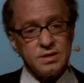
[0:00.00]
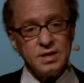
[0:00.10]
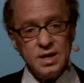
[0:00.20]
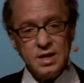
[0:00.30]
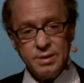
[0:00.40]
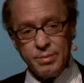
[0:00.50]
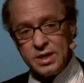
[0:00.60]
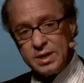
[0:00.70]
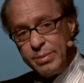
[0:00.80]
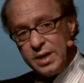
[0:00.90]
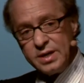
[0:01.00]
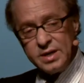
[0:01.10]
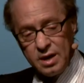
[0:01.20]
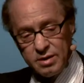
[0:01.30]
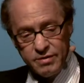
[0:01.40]
or
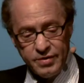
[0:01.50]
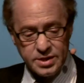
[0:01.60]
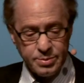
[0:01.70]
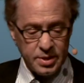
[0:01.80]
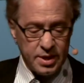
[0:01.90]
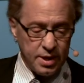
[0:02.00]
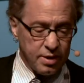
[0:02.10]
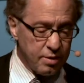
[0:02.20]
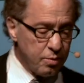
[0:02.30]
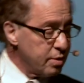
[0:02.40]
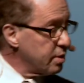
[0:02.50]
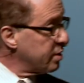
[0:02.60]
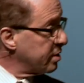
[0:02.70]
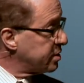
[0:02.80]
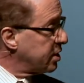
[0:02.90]
multi-billion-dollar investment here,
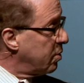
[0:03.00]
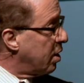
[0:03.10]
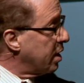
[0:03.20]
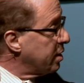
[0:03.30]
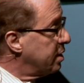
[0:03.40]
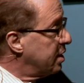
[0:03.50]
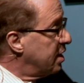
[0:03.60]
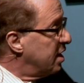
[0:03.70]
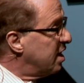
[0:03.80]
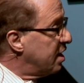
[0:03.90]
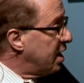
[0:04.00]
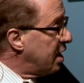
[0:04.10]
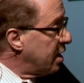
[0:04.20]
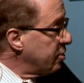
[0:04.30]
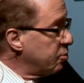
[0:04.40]
and so on.
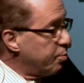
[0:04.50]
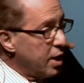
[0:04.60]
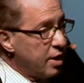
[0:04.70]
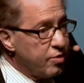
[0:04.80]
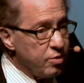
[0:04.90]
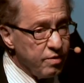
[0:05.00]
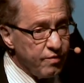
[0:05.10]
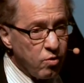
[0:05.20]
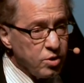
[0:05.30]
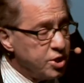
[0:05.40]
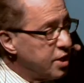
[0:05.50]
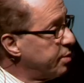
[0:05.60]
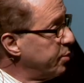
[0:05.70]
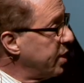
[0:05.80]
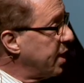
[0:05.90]
New breakthrough in 4G
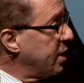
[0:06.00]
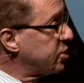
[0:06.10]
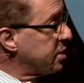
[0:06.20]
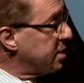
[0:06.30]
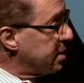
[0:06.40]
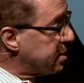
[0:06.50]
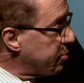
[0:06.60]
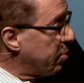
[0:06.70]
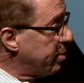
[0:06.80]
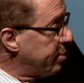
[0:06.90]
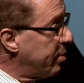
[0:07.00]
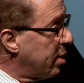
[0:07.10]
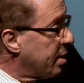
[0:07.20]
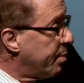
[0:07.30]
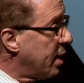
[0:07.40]
communication. It's
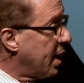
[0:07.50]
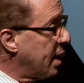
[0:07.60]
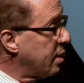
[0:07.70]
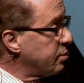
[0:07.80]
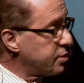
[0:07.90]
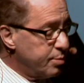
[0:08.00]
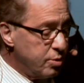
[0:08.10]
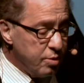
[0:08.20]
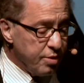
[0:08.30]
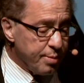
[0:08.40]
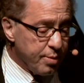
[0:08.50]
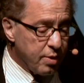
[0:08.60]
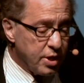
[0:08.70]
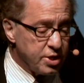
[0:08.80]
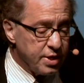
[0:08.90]
remarkable how smooth the
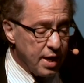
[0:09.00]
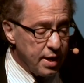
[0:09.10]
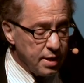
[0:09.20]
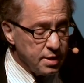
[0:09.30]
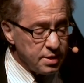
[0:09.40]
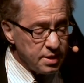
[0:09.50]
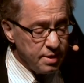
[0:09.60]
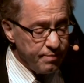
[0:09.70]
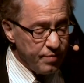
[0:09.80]
progression that is.